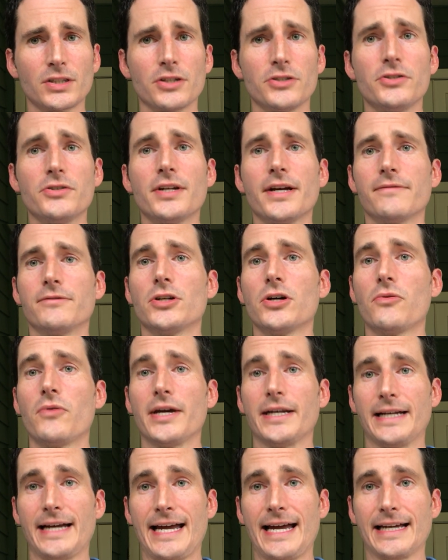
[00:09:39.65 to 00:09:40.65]
you'd have no
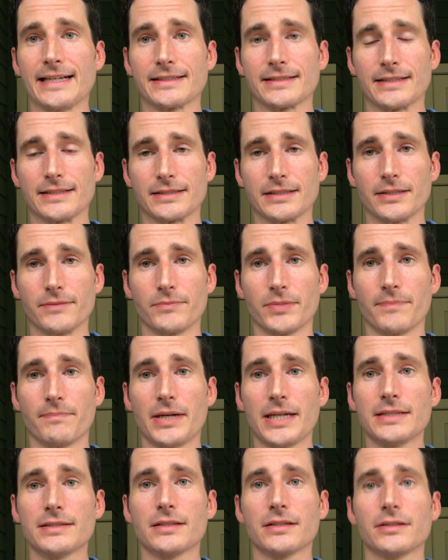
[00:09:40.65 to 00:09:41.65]
way to access it. But
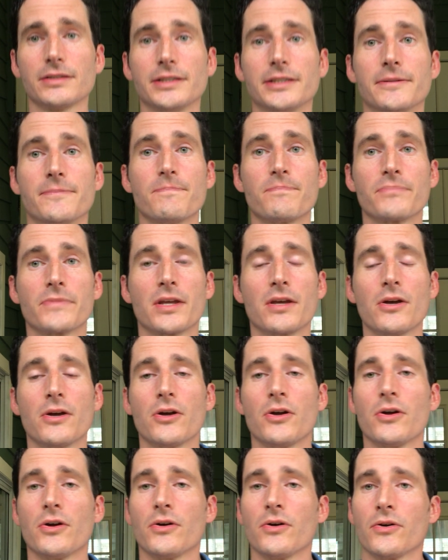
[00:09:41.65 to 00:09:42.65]
basically,
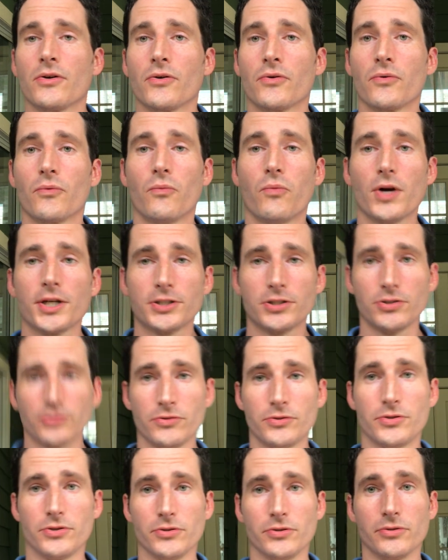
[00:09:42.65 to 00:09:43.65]
what you
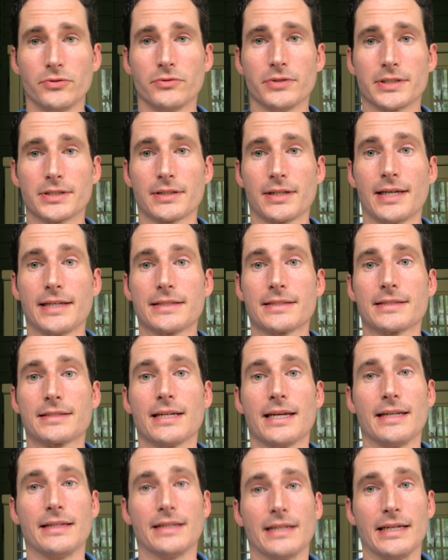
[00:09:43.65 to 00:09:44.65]
do is, let's
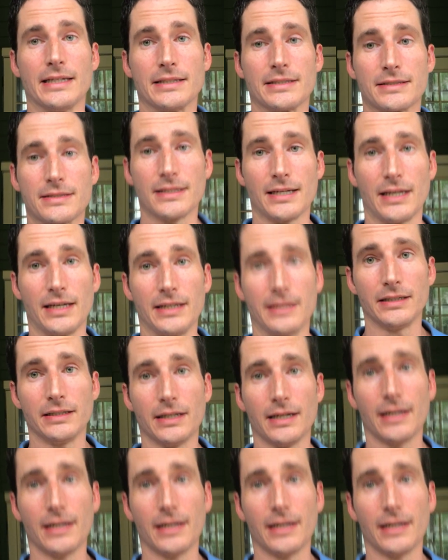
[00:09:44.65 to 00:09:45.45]
say they say,